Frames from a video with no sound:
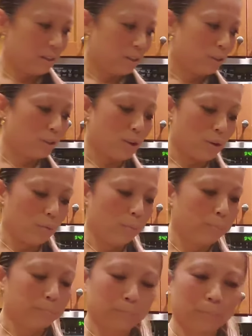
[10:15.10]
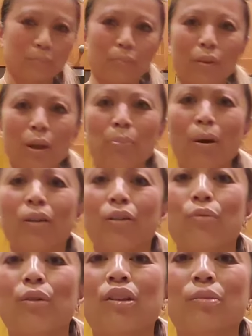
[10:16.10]
So part of
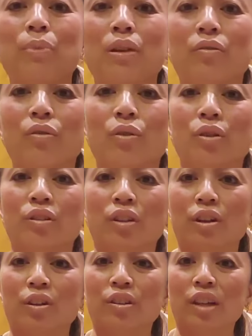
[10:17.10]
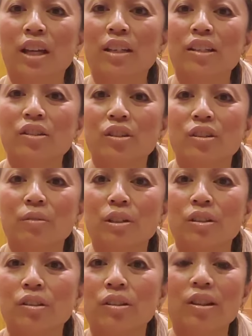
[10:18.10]
the recipe, of course, are your side dishes, which
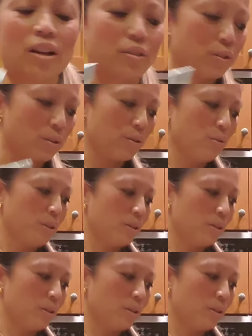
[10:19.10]
is cilantro,